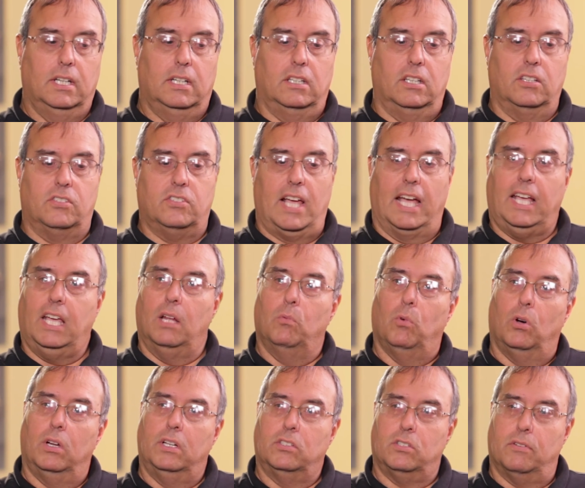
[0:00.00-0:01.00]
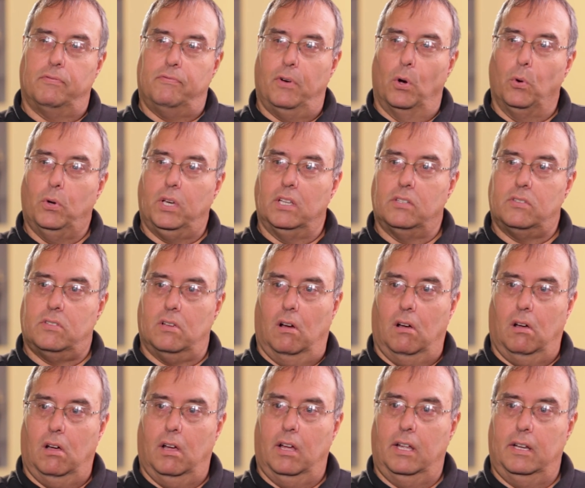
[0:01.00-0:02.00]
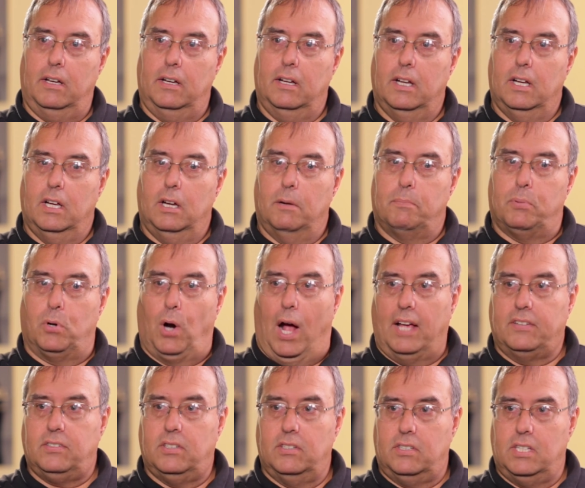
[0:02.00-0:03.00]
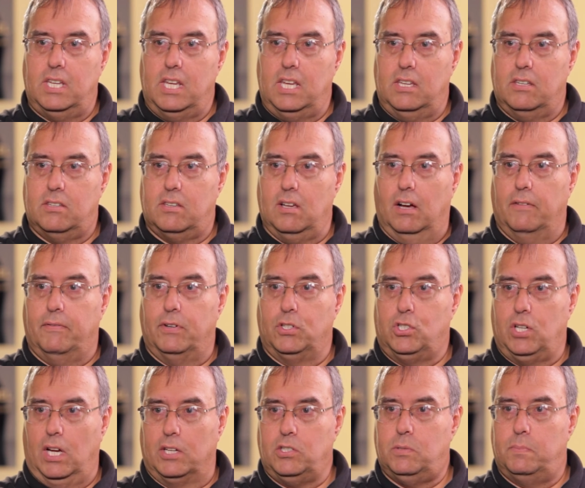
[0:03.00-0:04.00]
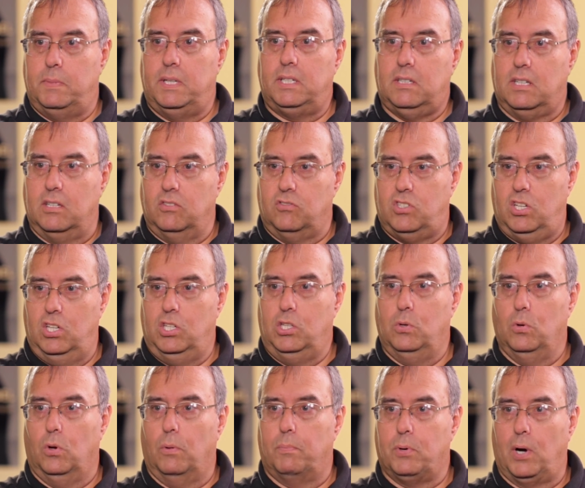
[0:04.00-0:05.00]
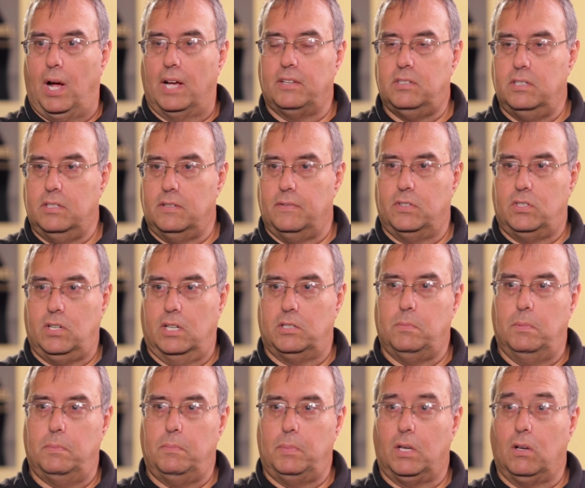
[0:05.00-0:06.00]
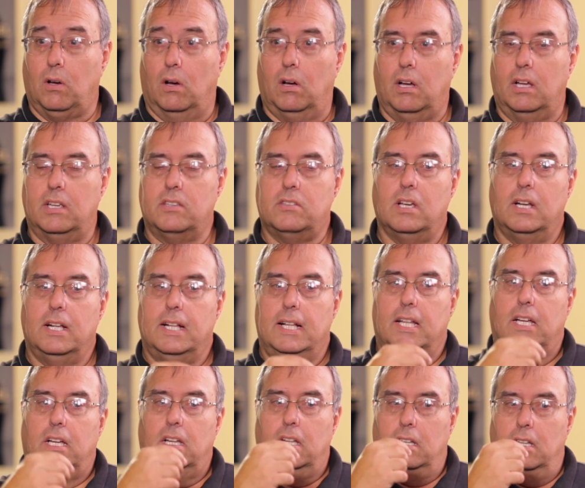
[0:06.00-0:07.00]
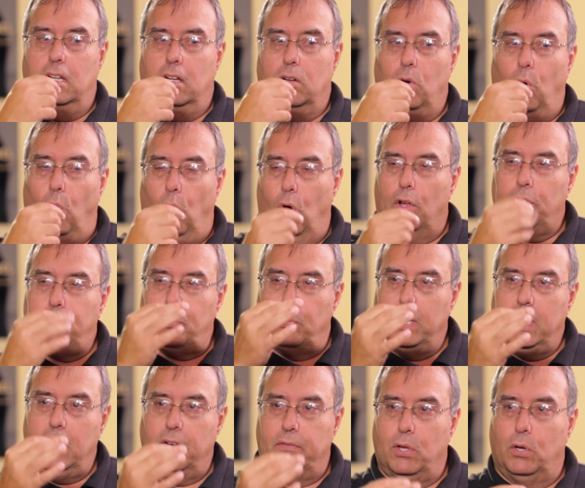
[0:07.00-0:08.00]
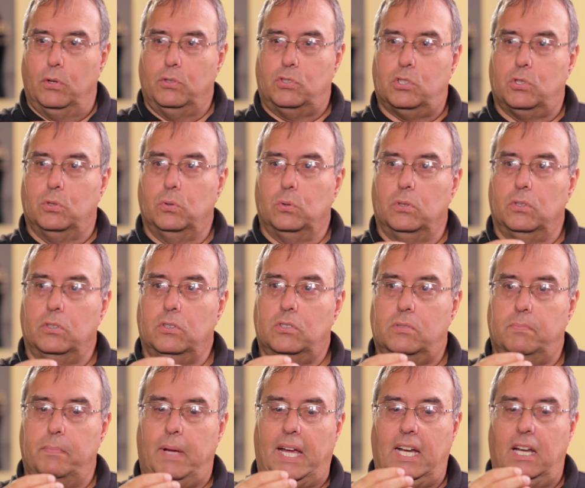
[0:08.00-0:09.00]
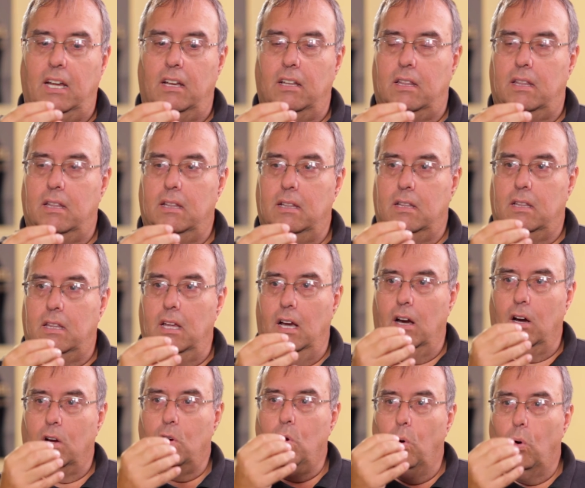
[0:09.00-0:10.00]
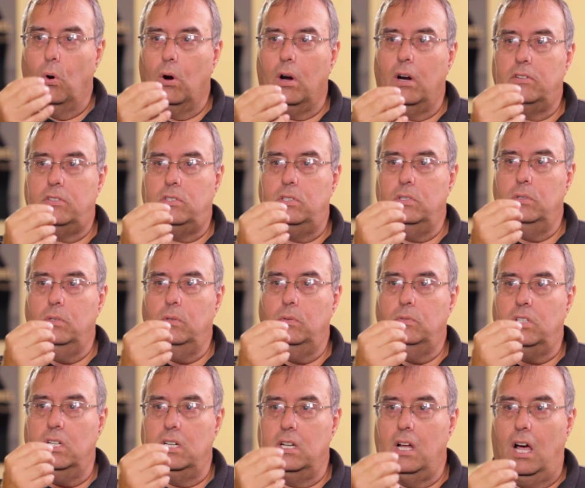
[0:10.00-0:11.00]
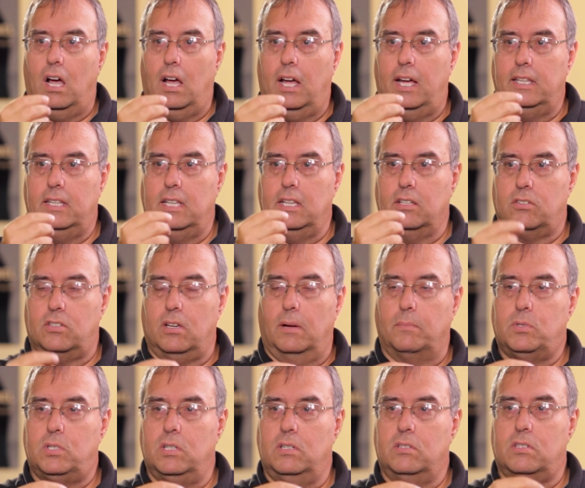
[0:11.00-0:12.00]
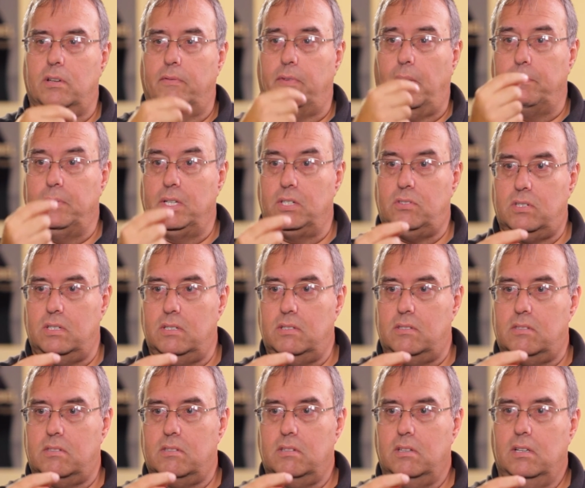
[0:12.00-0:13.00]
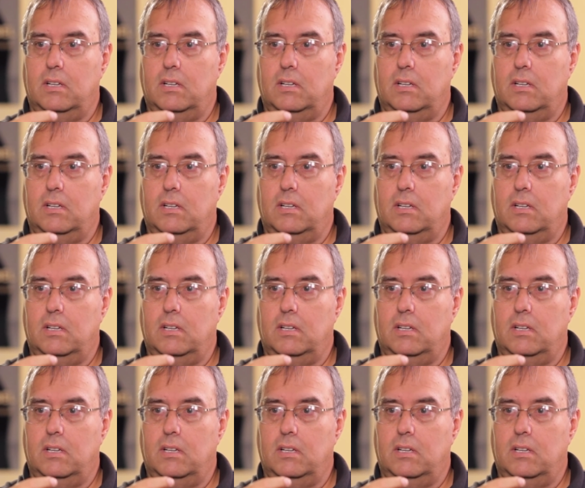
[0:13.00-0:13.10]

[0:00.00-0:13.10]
The second one is a focus on processes of adjustment, continual processes of adjustment, because all three of those schools made it their core to deny the assumptions of omniscience